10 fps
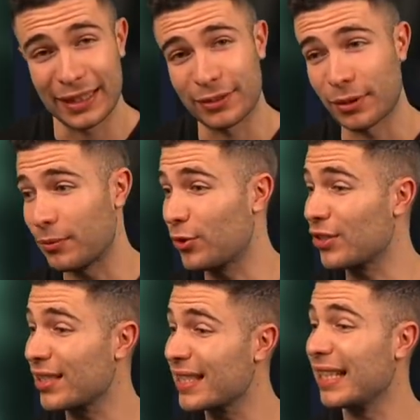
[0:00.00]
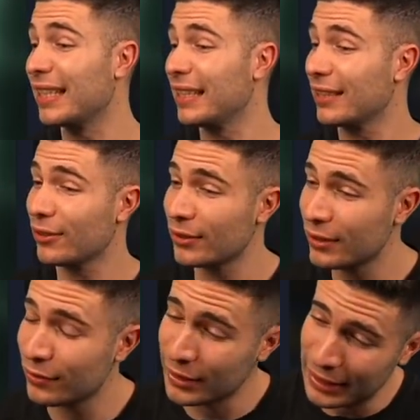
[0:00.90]
That's why I'm just sending it on
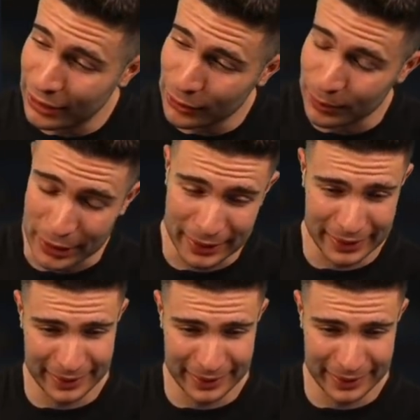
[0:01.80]
this video, but